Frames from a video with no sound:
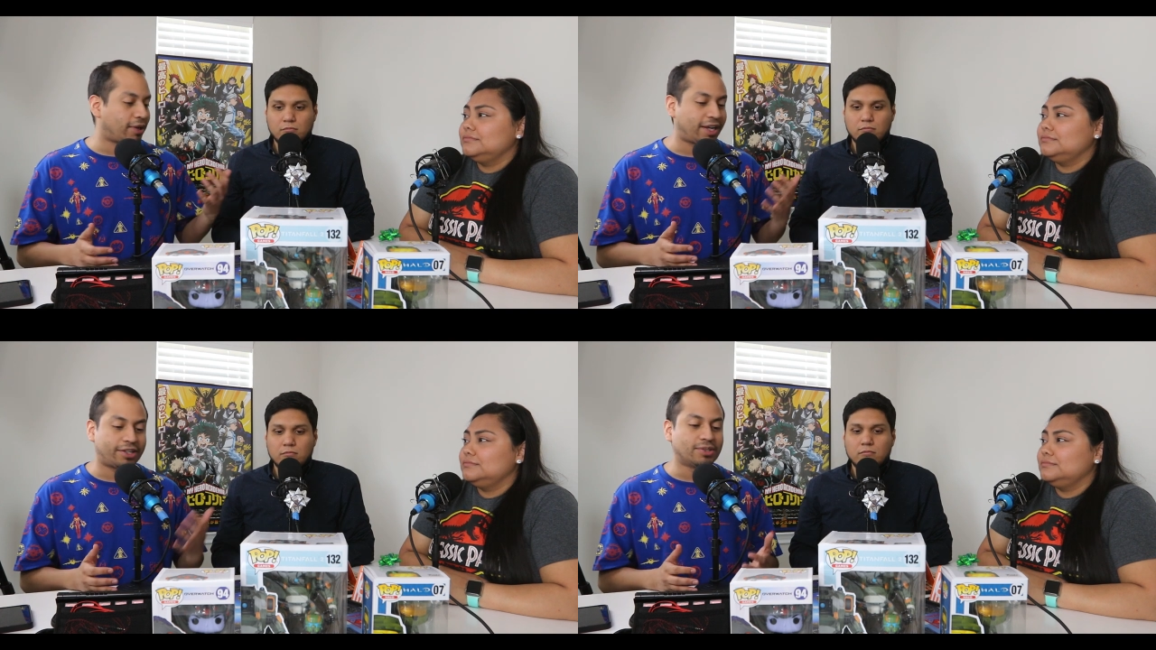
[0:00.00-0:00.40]

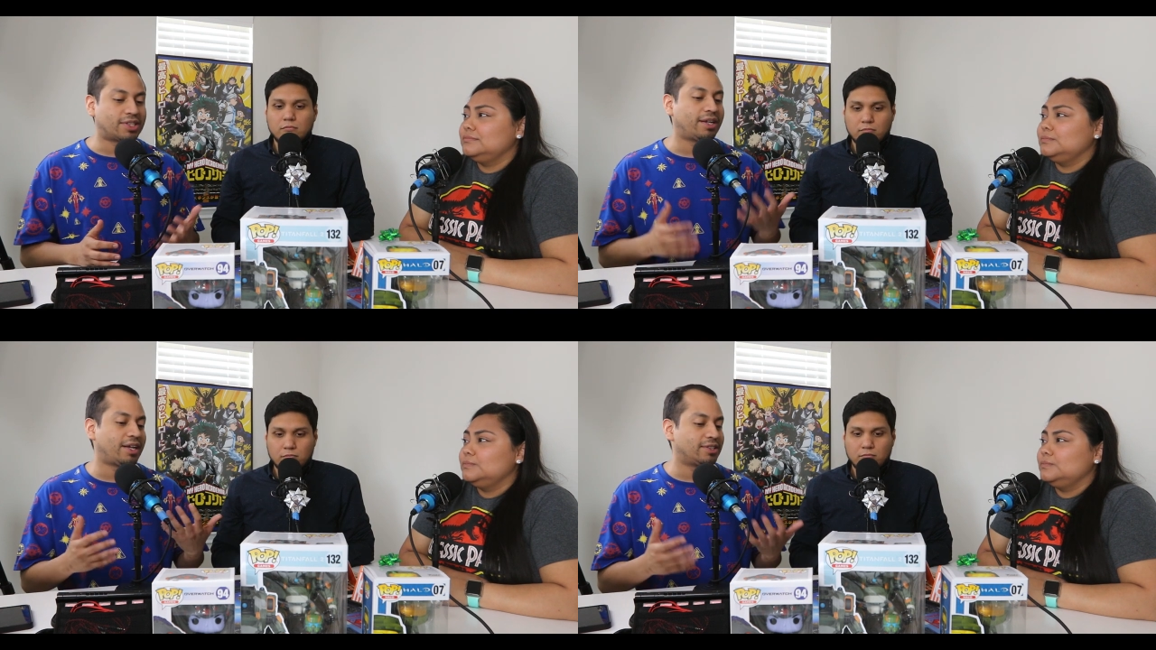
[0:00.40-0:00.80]
Speaker 1: like you
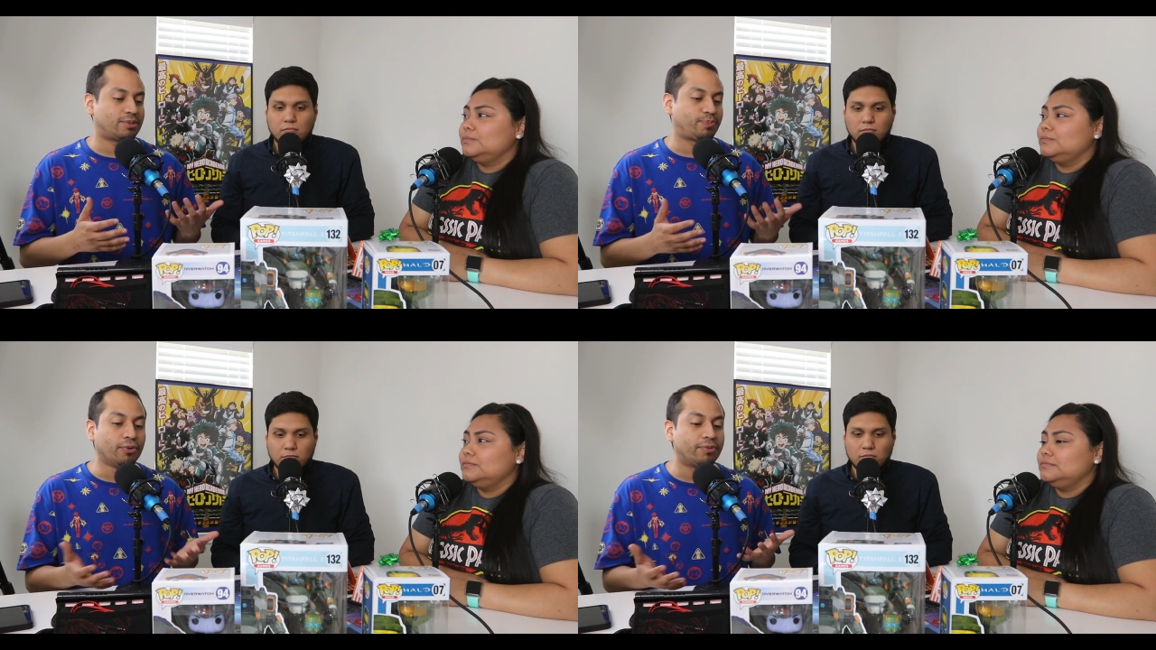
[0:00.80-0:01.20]
said, has
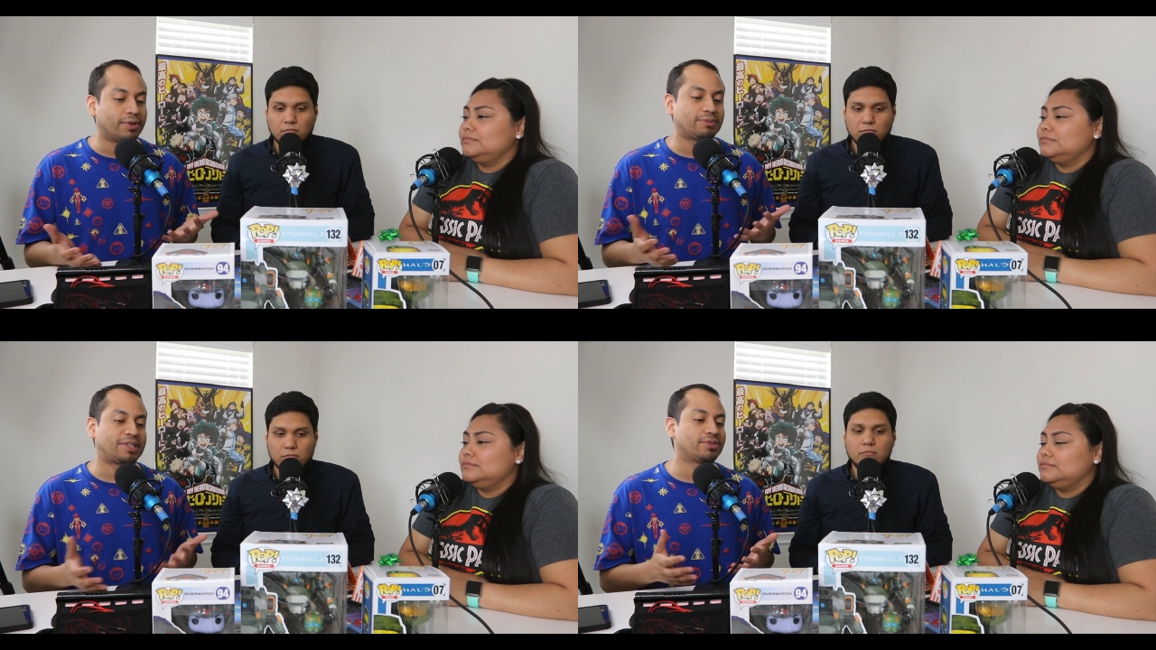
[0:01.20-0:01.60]
proven
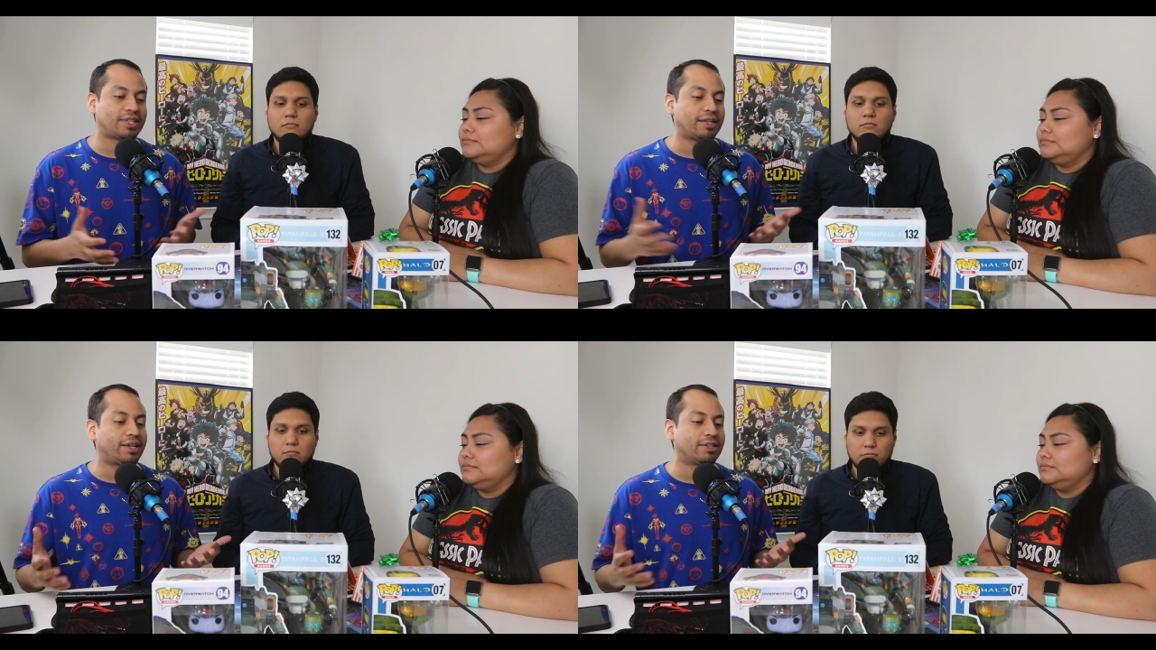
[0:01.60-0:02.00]
themselves
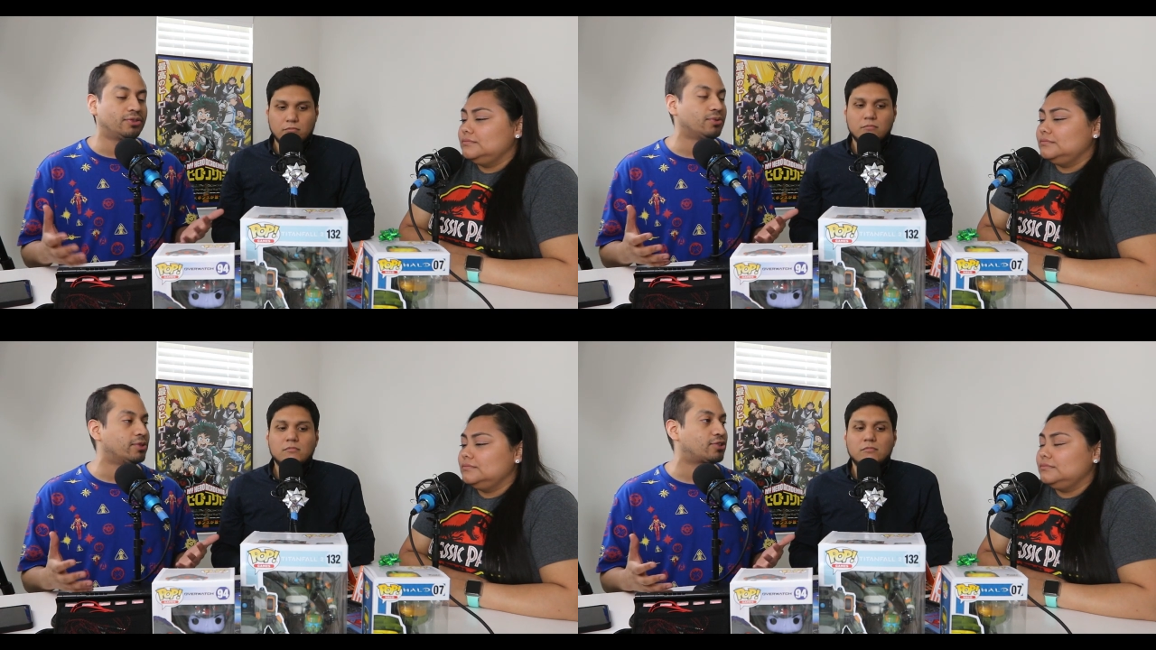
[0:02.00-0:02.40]
that they can
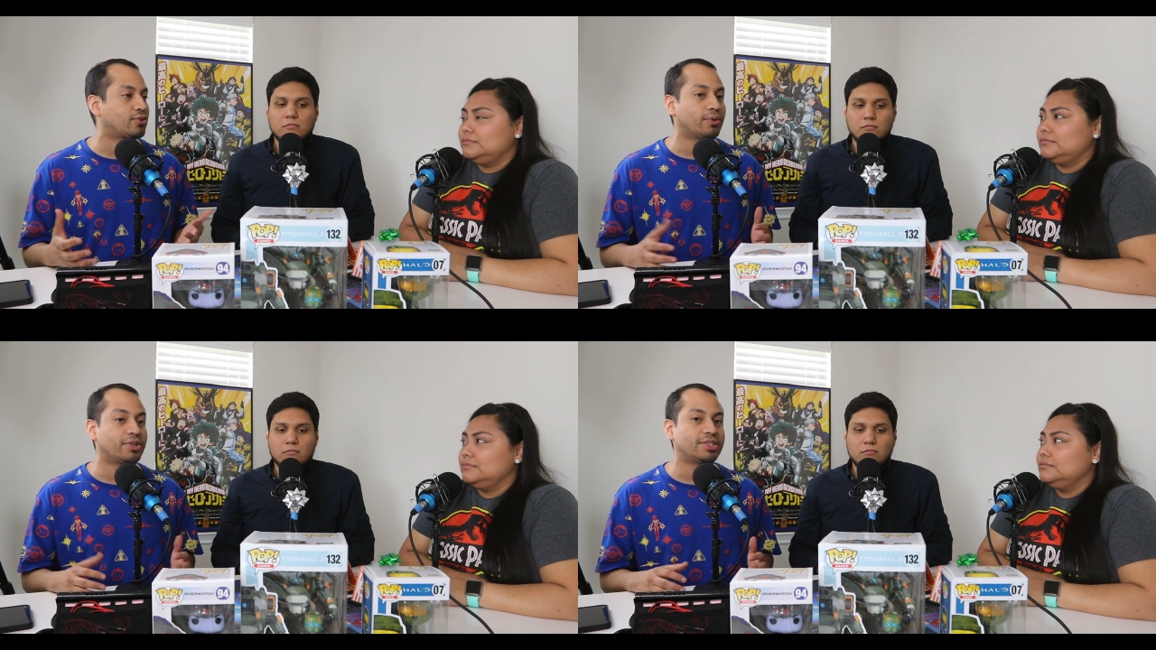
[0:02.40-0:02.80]
do good
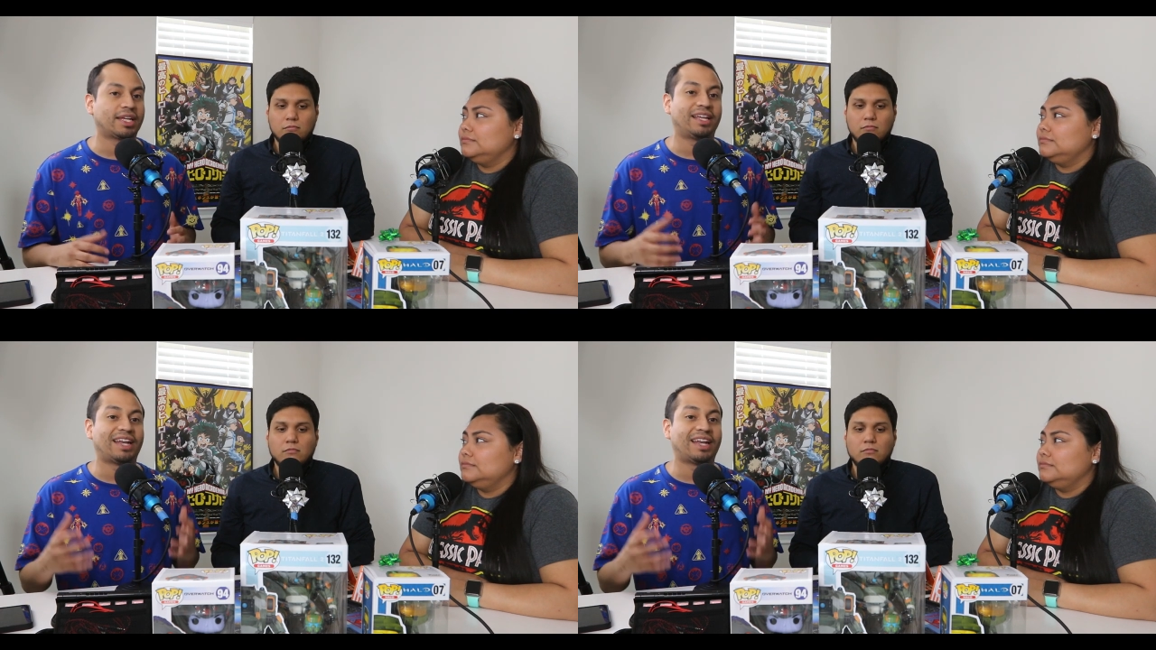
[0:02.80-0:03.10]
stories, and